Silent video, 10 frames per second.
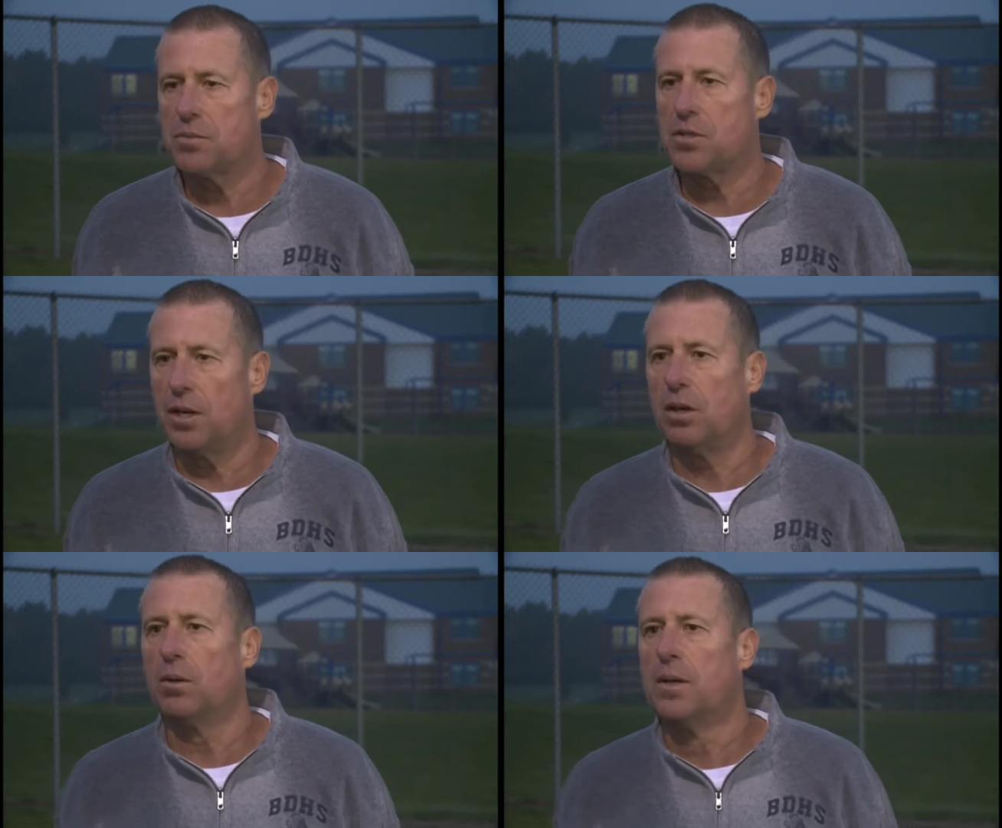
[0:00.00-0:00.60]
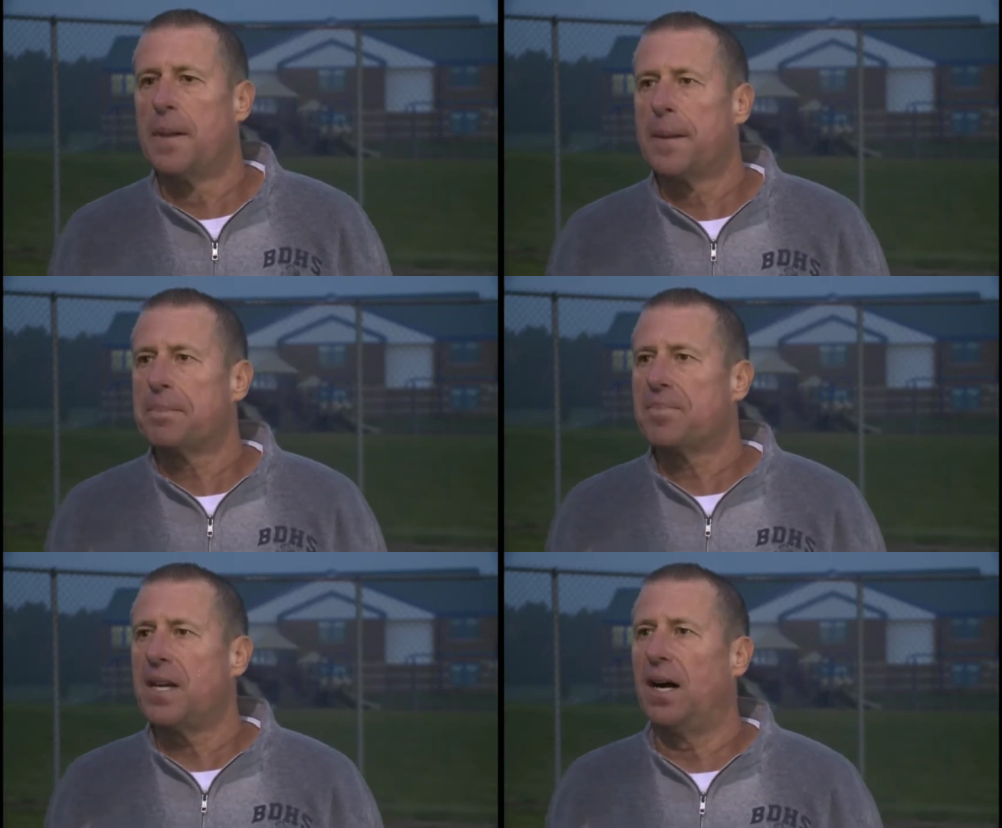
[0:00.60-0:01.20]
So
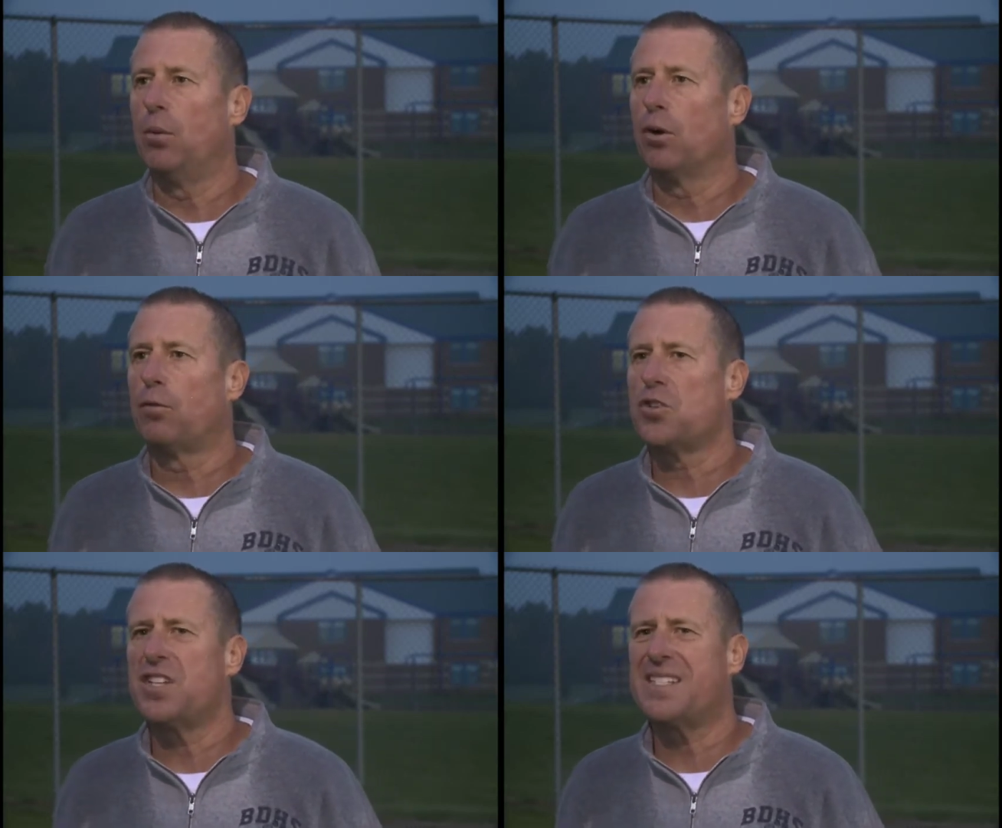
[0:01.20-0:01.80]
uh, we were fortunate.